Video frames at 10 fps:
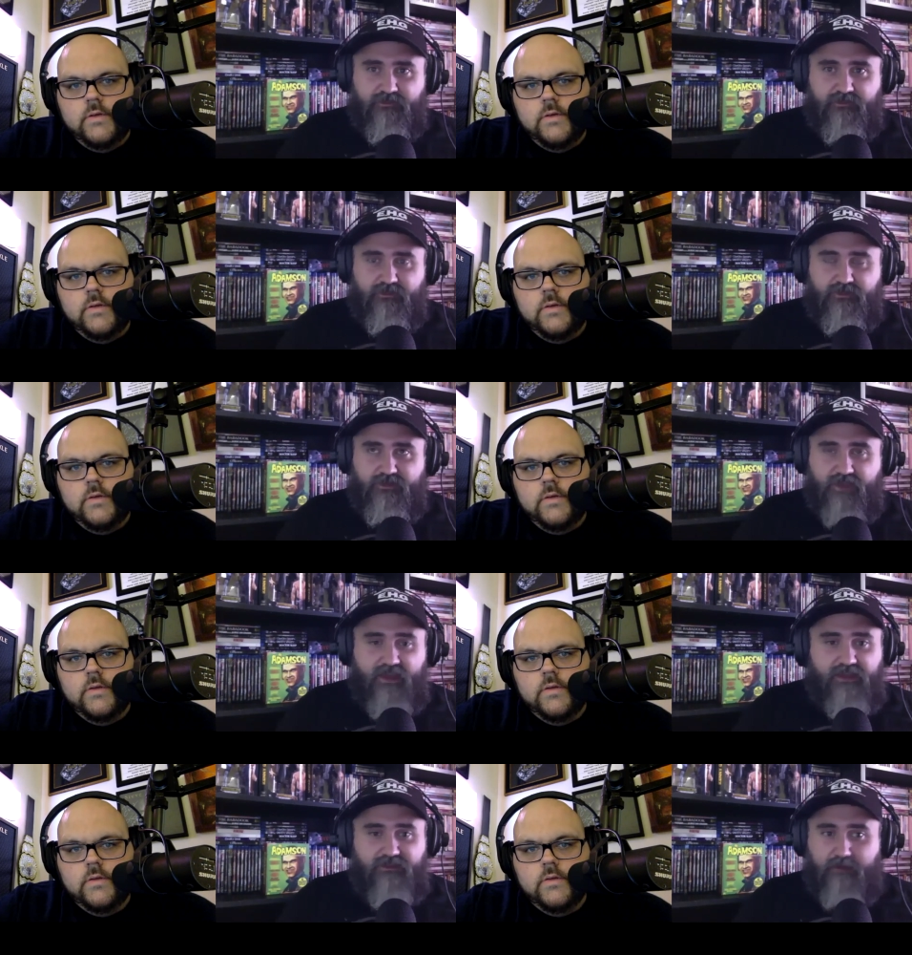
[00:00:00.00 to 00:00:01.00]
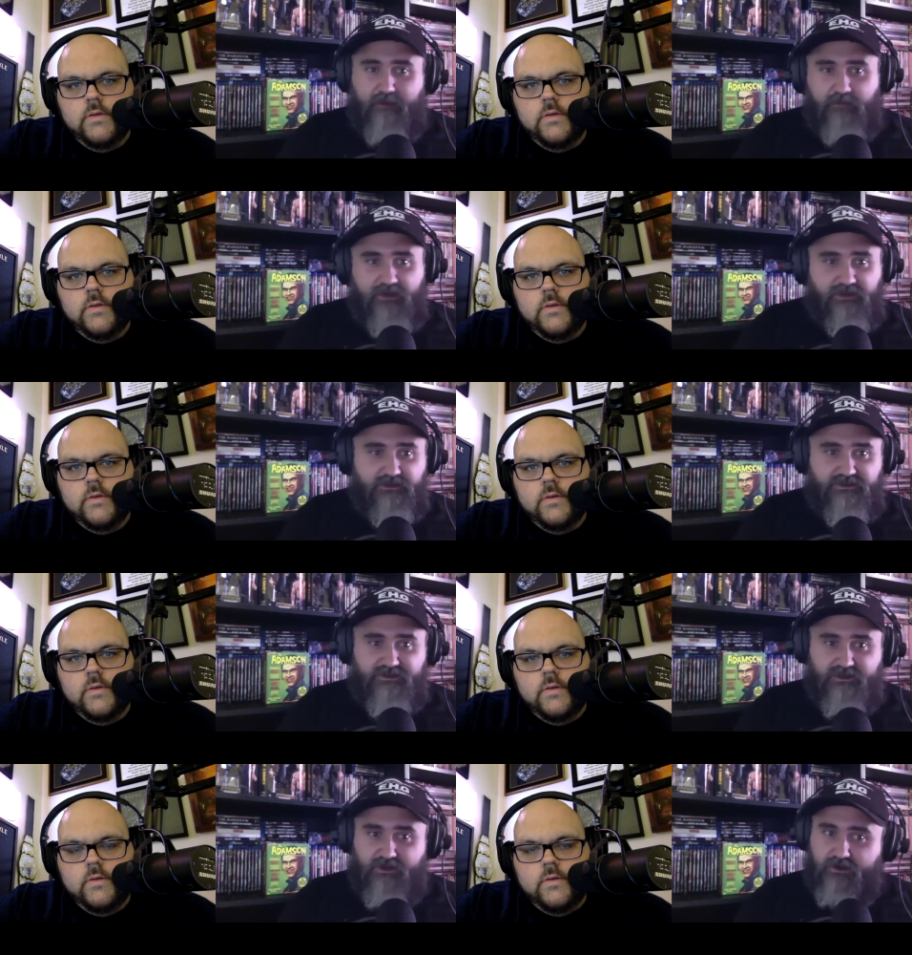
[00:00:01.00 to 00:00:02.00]
Speaker 1: then that builds,
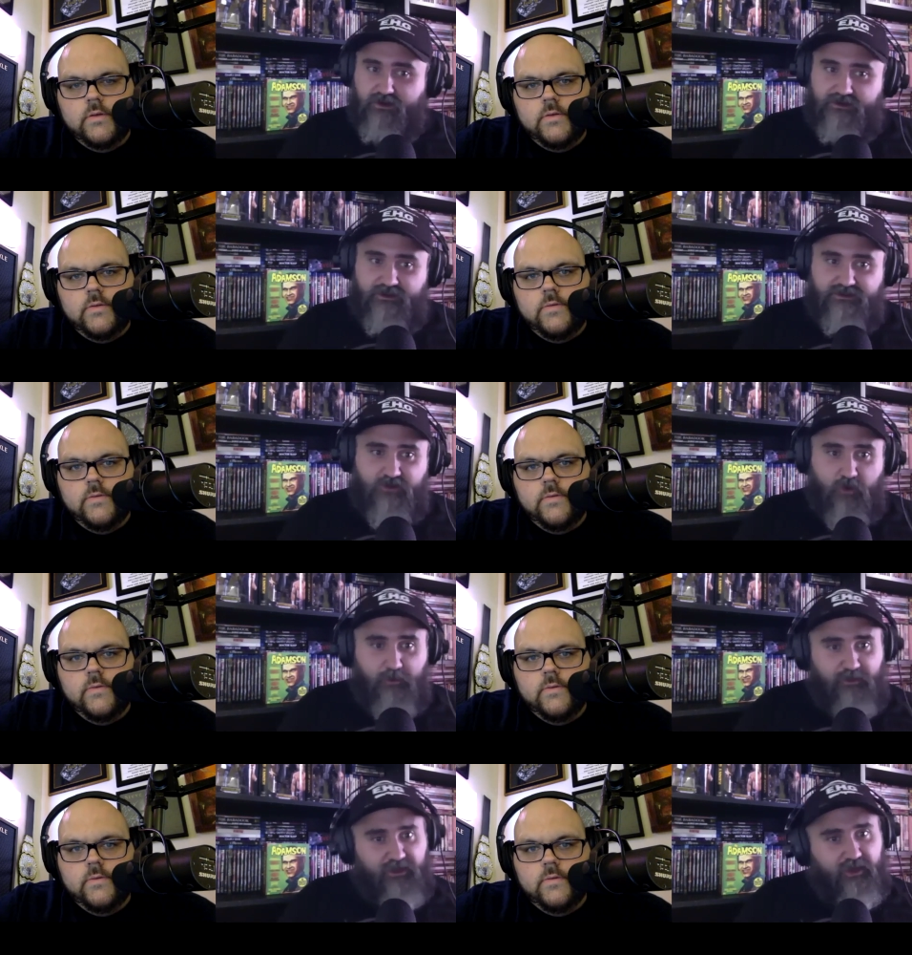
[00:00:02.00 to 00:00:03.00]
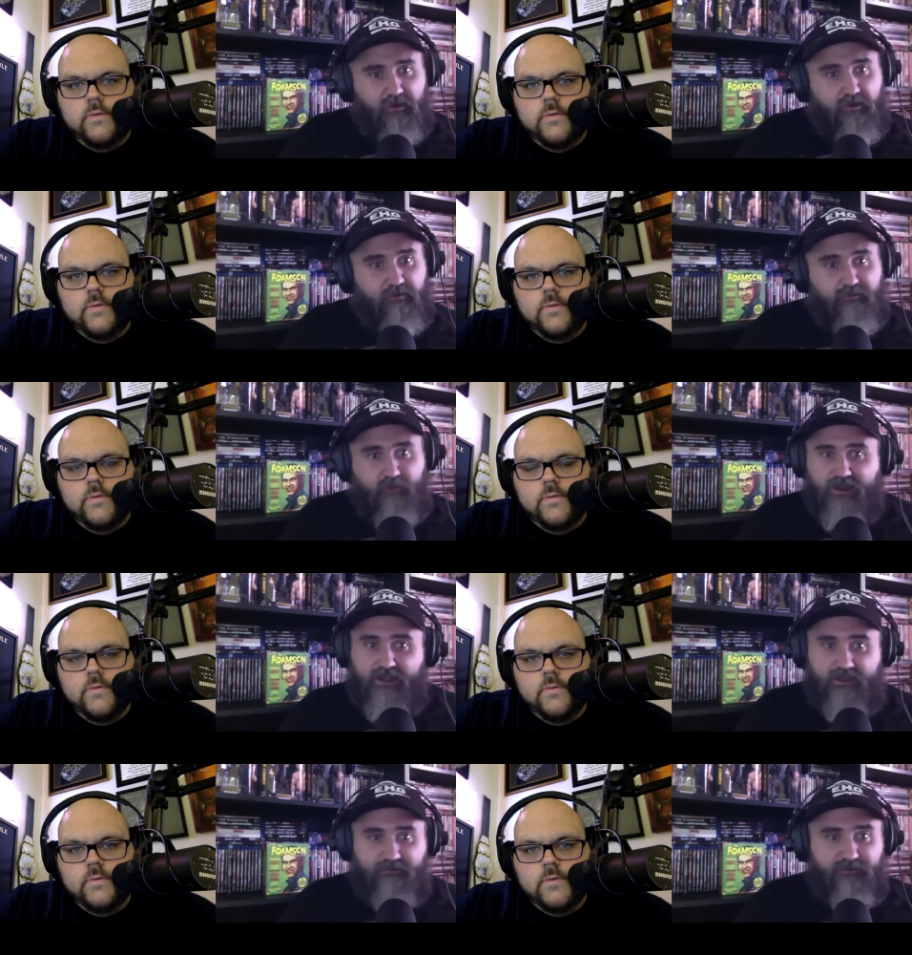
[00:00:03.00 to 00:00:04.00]
you know, a Scorpio
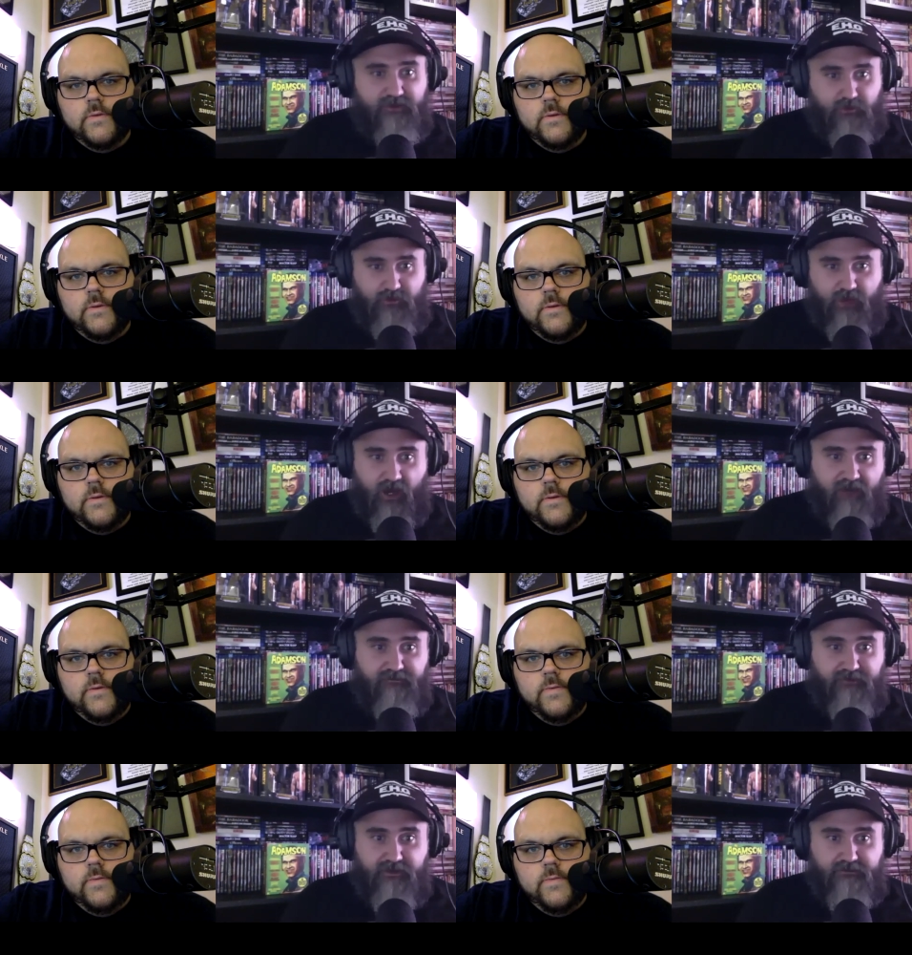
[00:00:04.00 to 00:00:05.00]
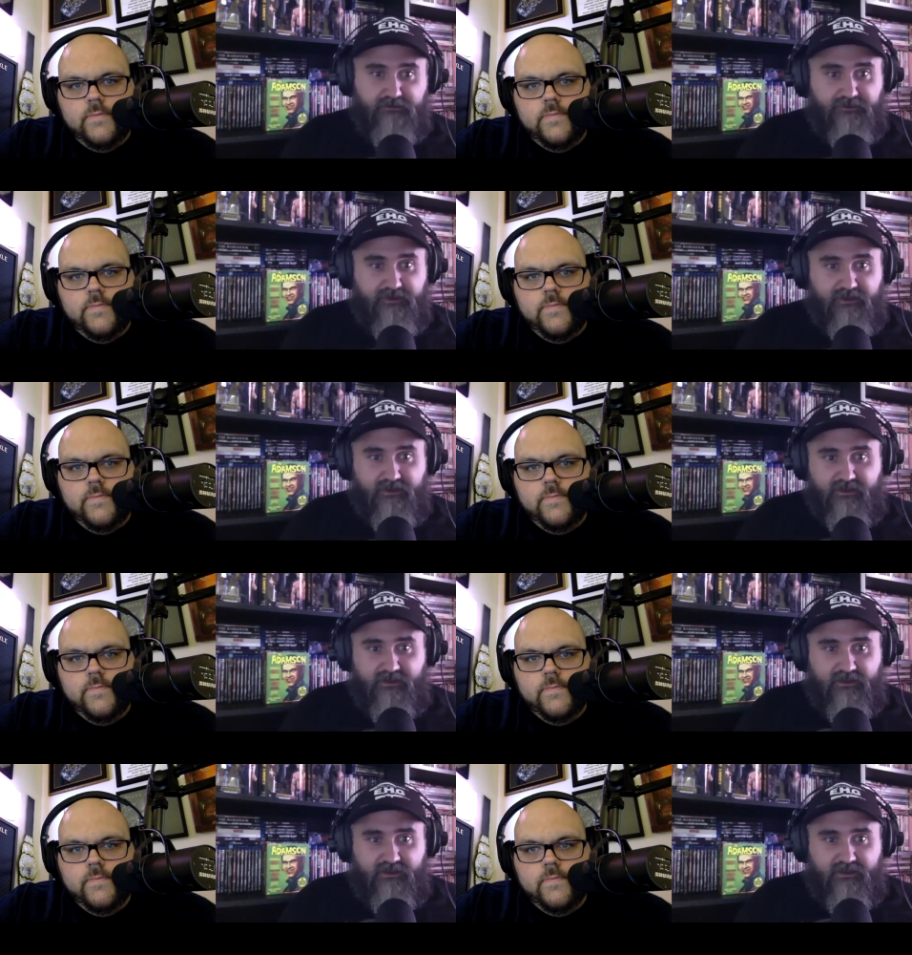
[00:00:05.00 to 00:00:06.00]
Frankie feud off of
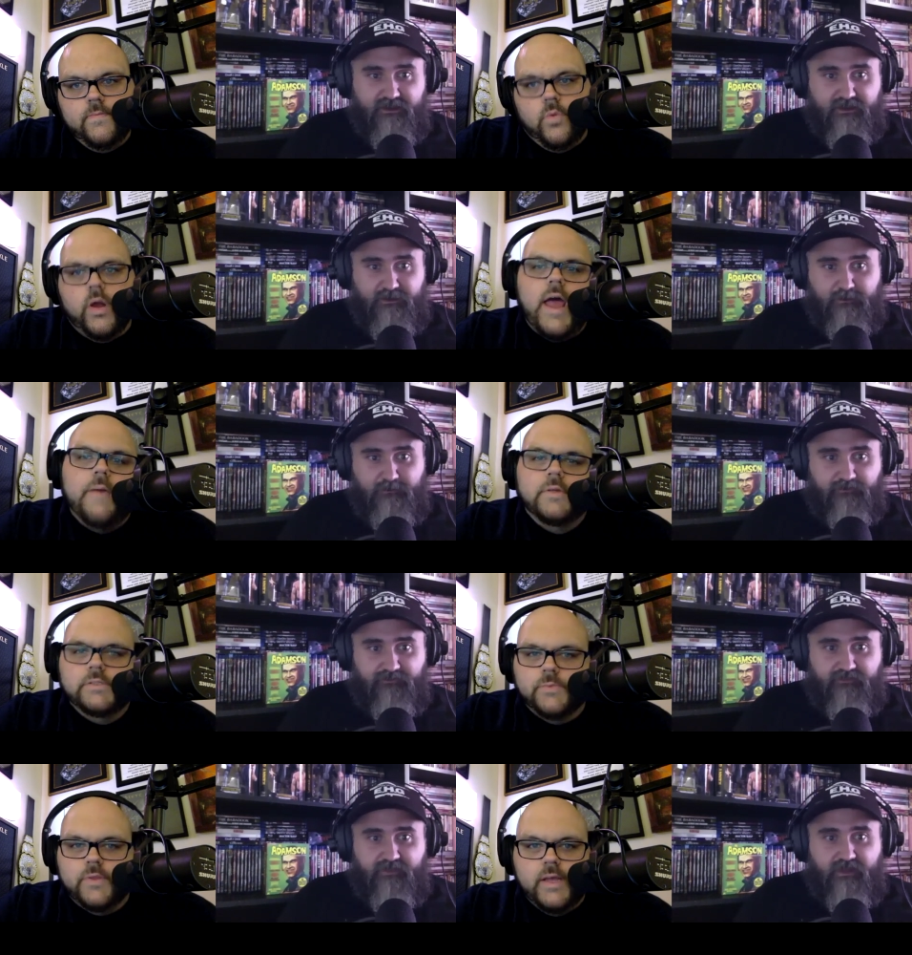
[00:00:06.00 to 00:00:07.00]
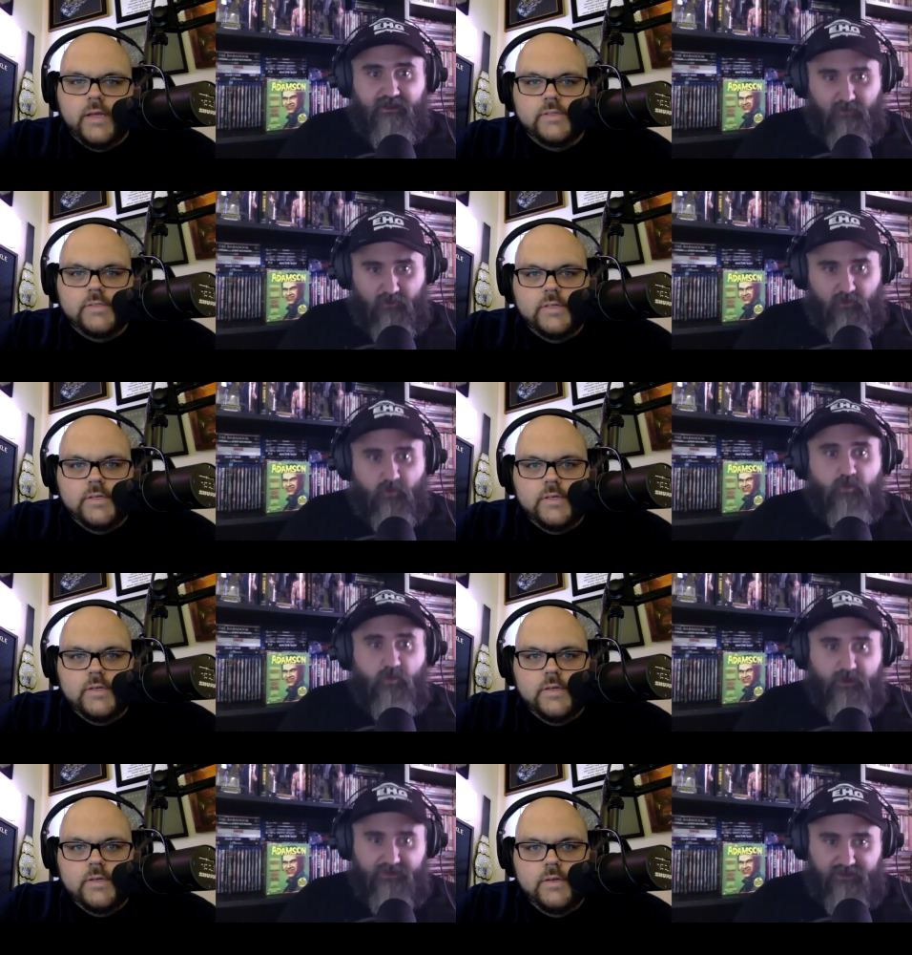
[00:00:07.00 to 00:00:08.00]
Speaker 2: what happens with
Speaker 1: this.
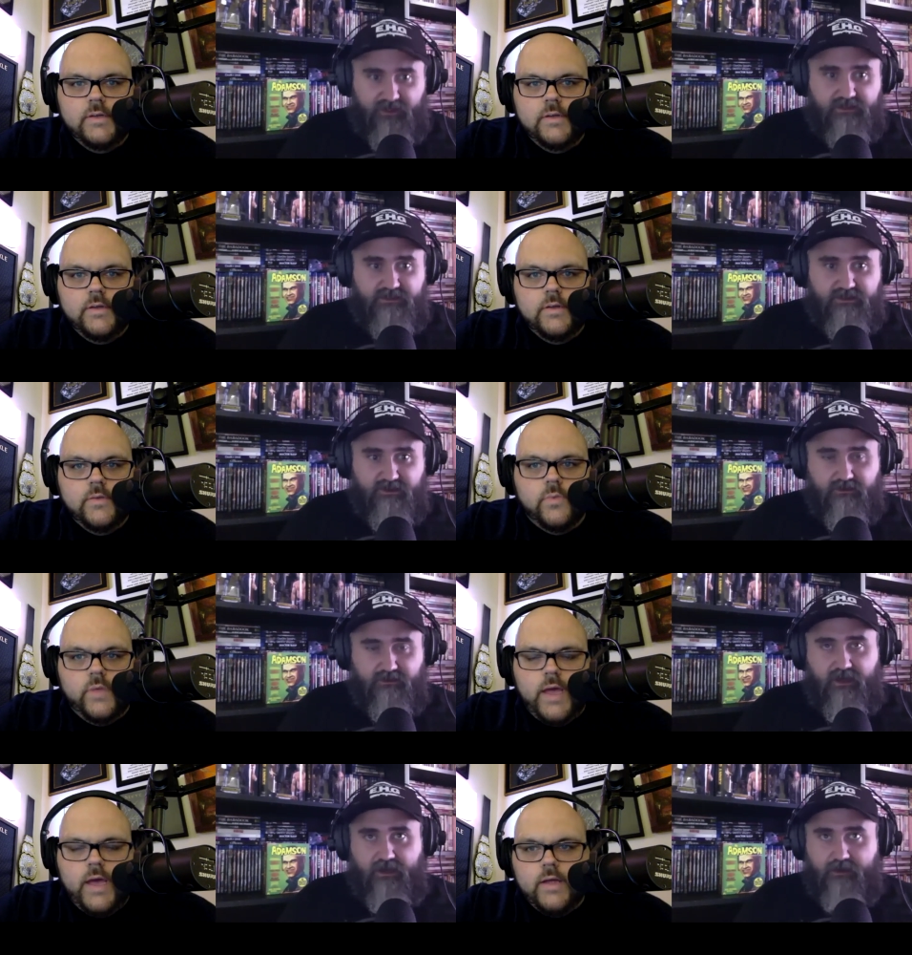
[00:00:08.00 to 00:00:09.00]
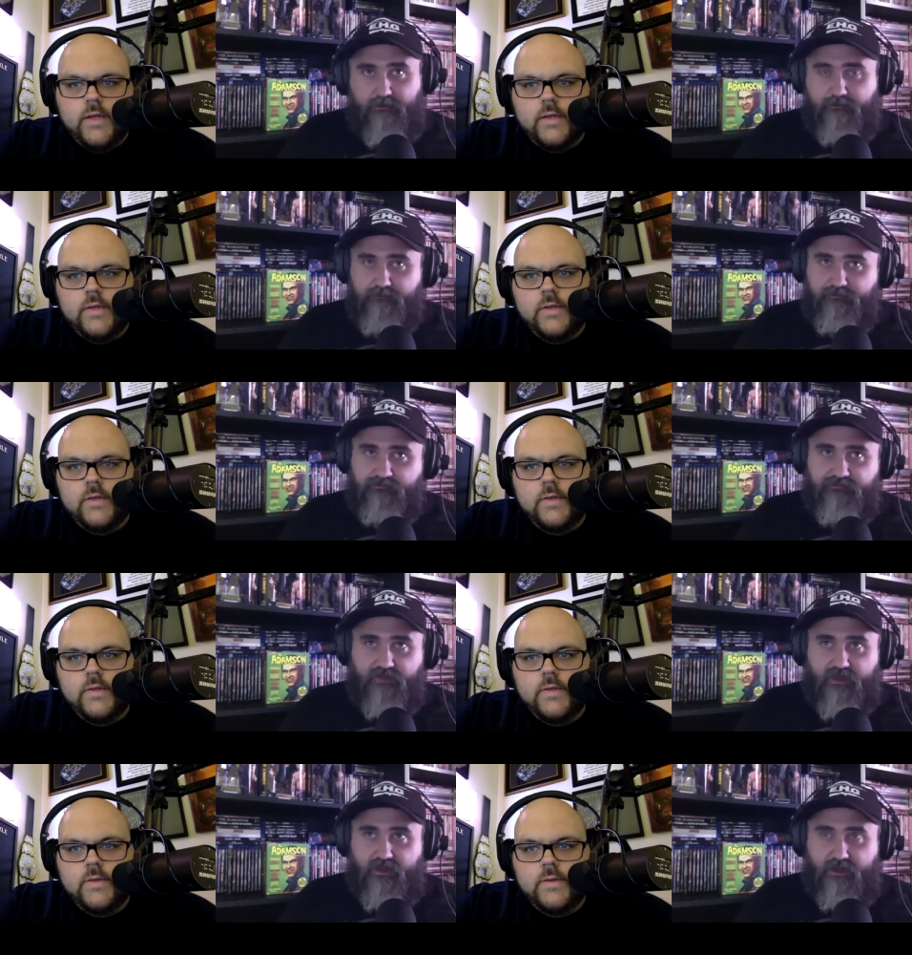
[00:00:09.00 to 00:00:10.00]
With this. So, yeah. Um,
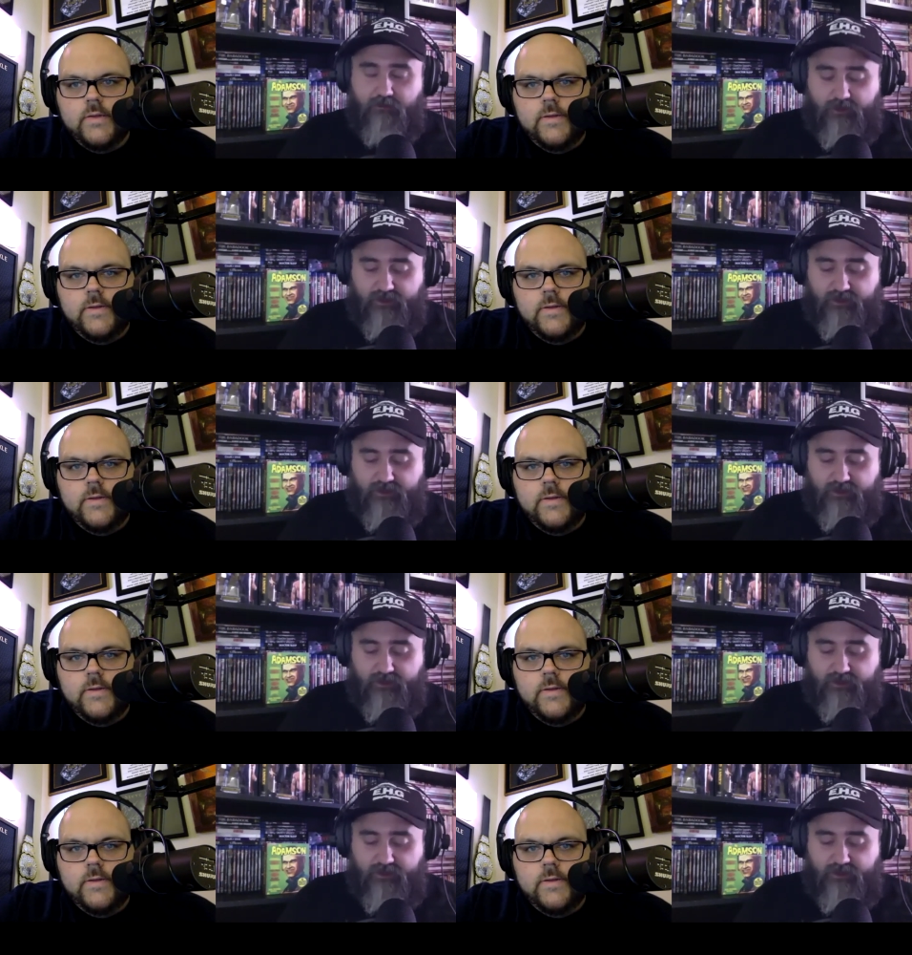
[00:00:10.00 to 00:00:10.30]
and really